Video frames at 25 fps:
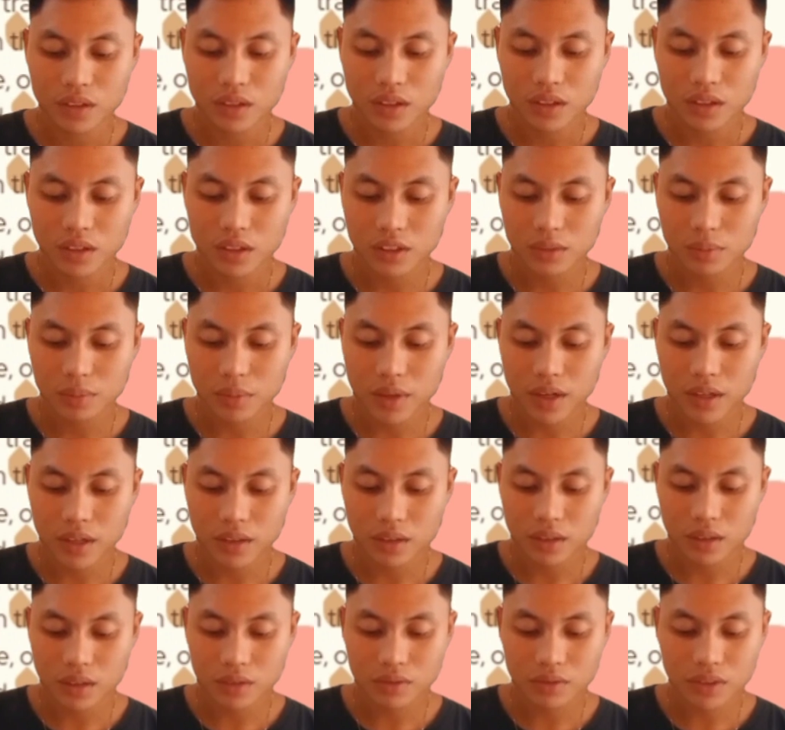In spite
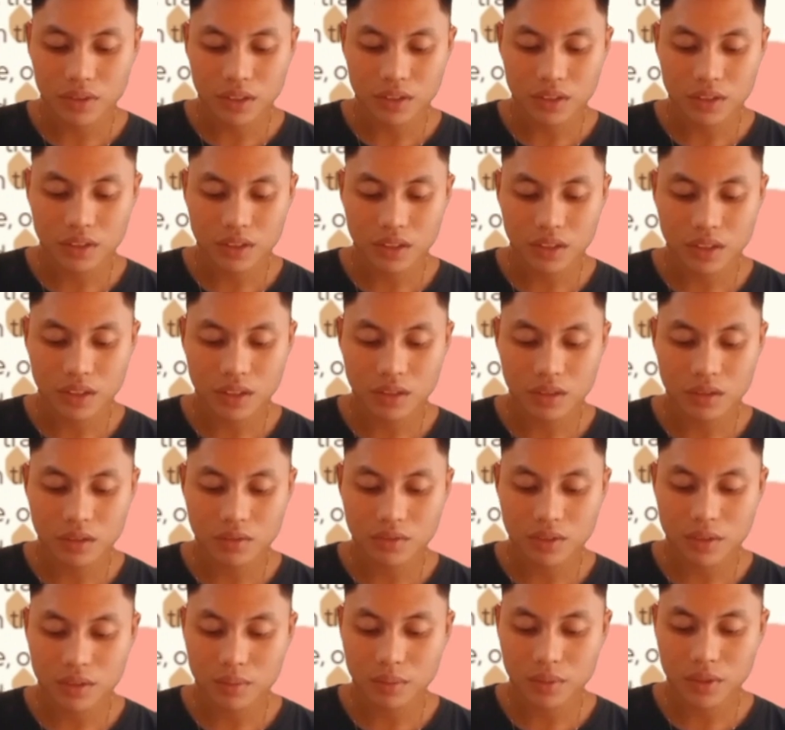of the zeal of
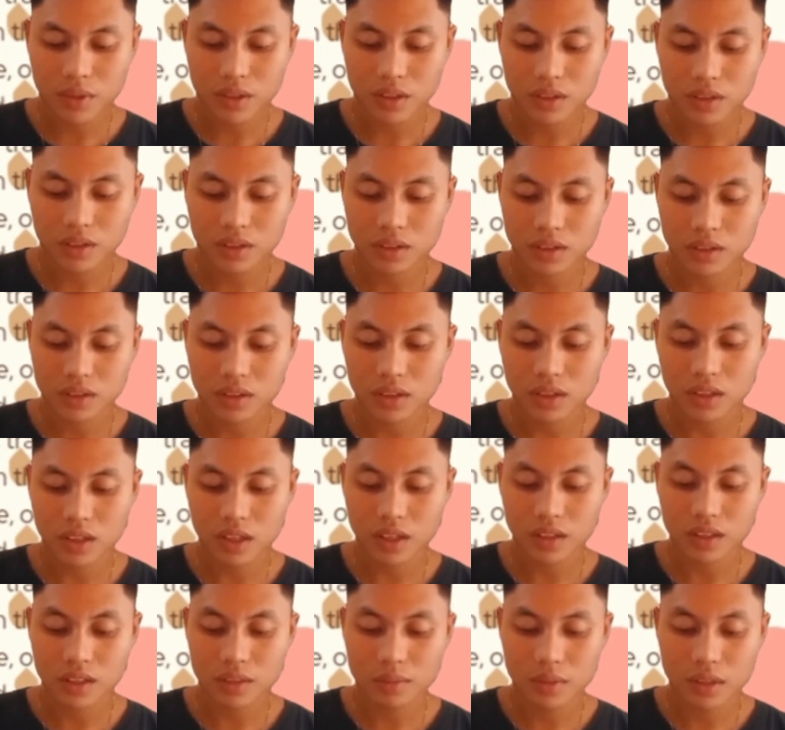the priests, the
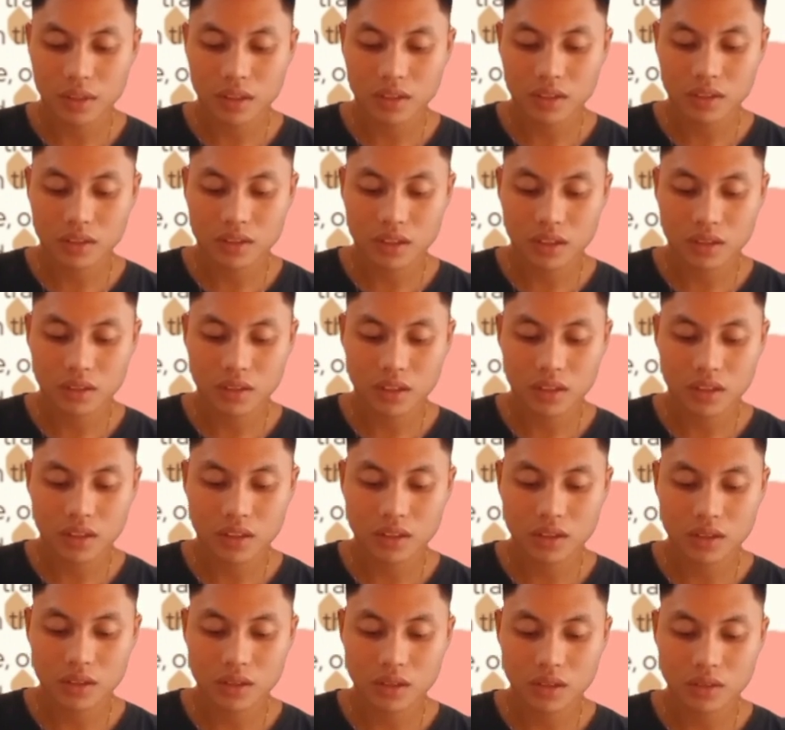animalistic
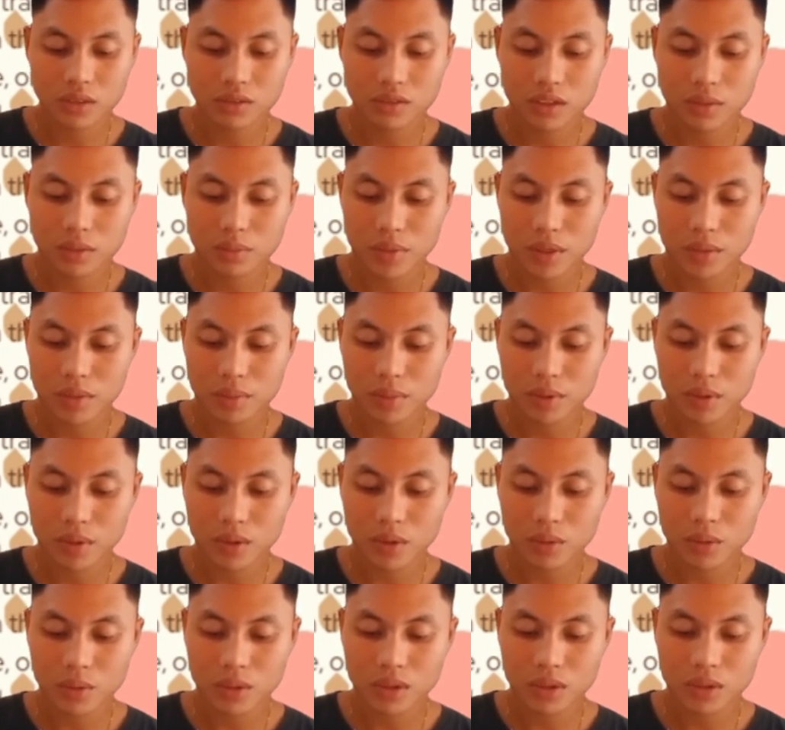tradition of the
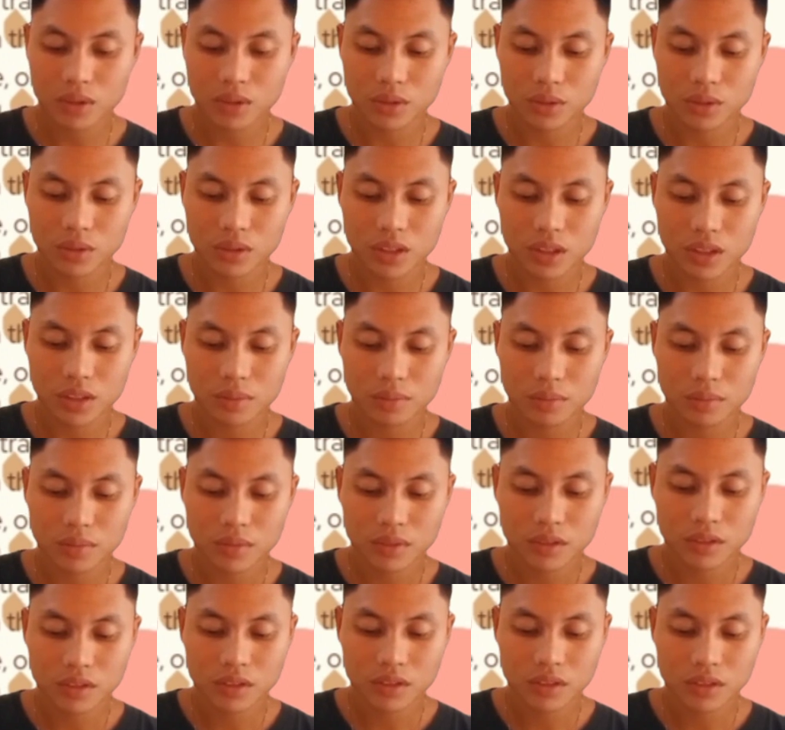people were too
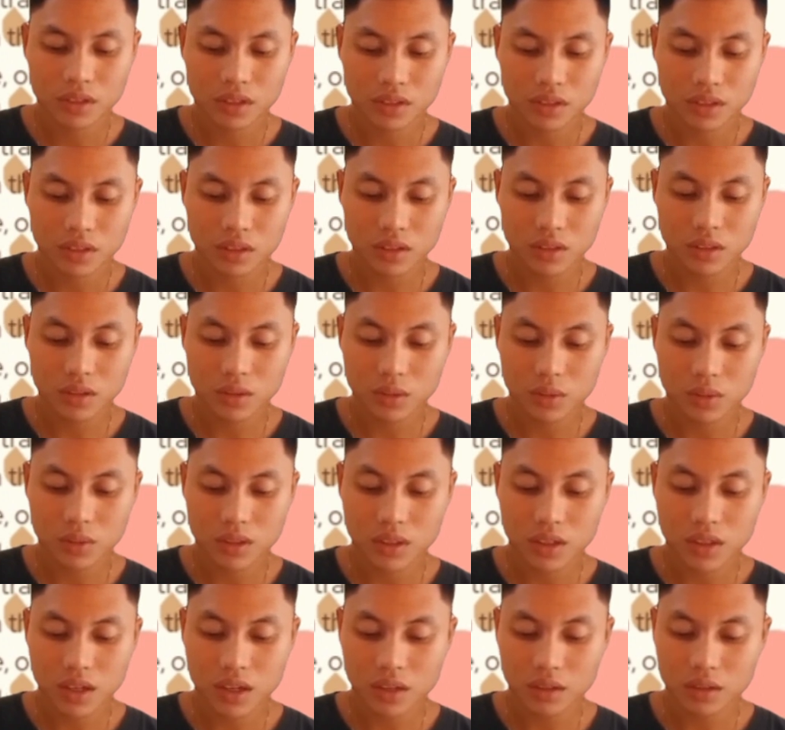deep-seated to
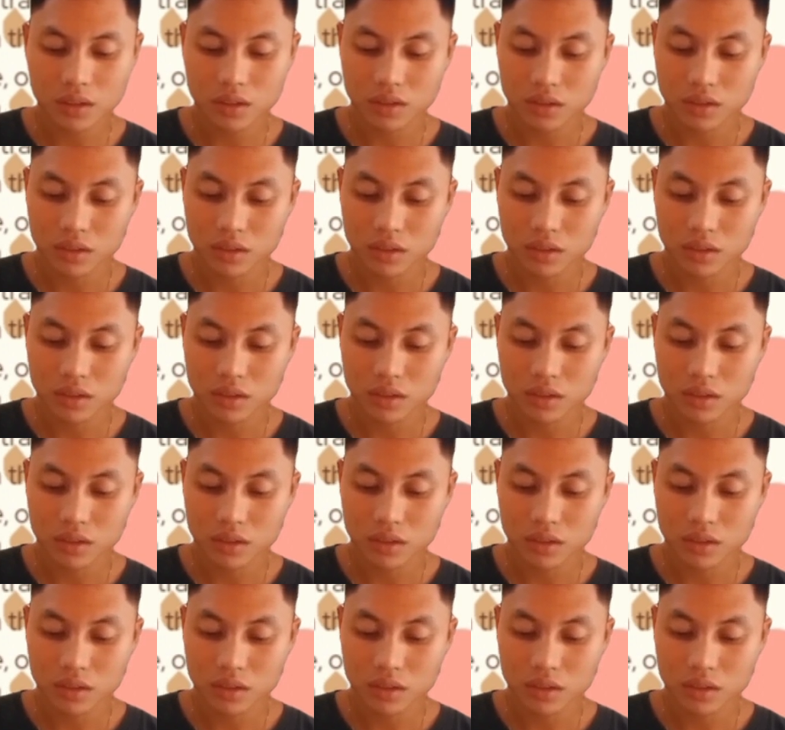weed out.